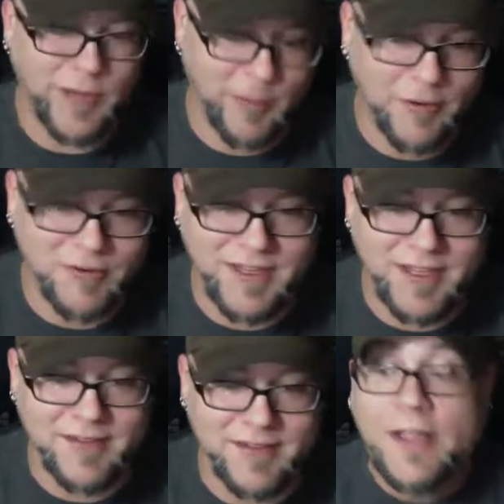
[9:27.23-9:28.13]
They are.
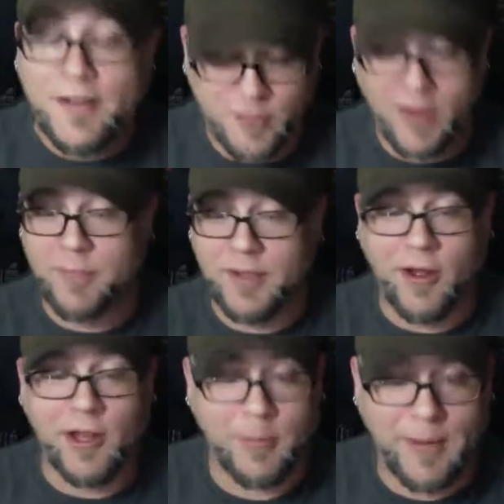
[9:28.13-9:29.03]
And I like them very
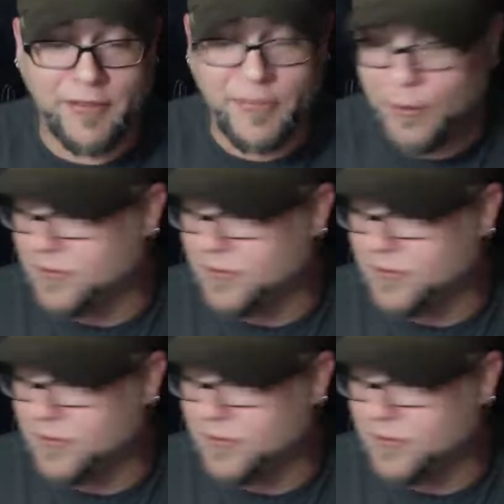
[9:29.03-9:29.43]
much. I think